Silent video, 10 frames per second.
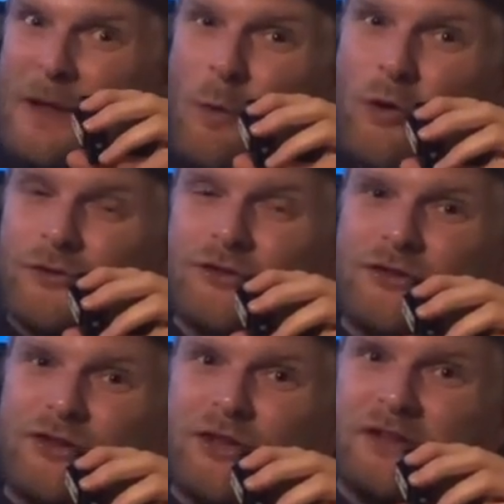
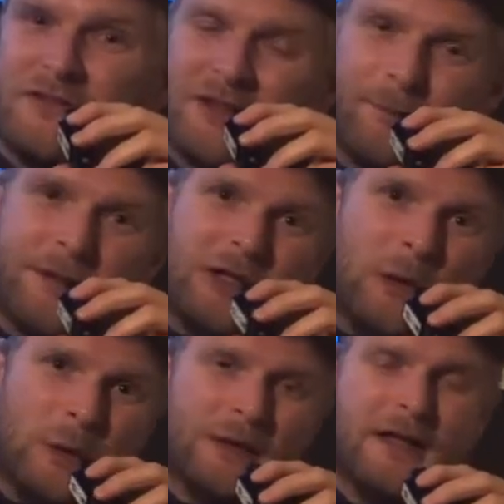was something
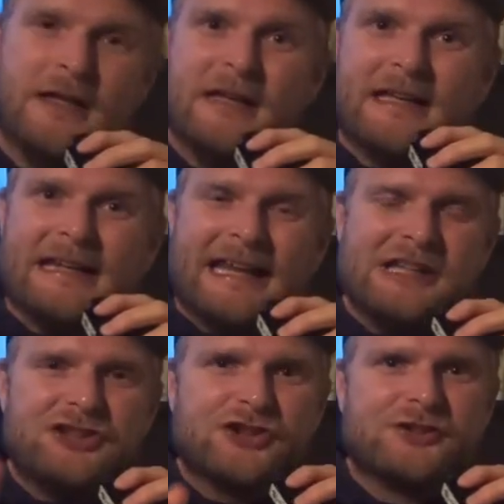called
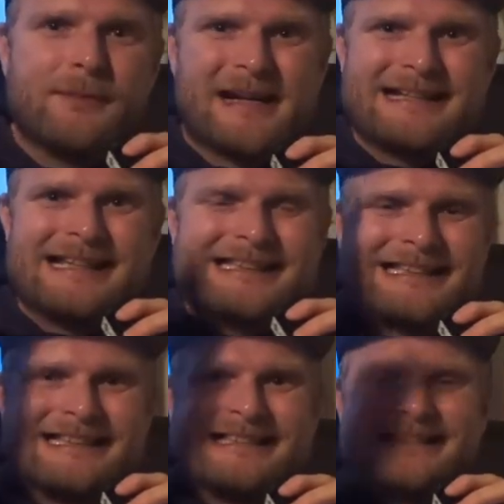Lençóis
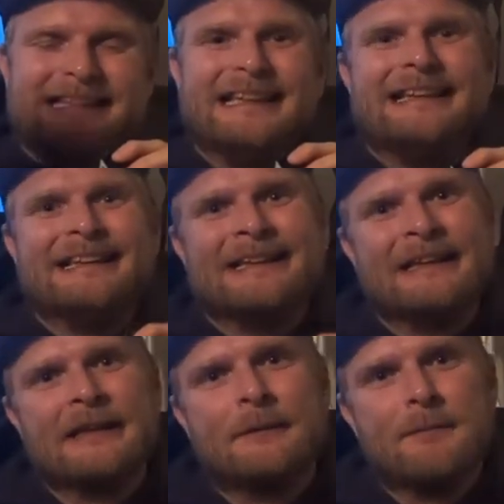Maranhenses in uh,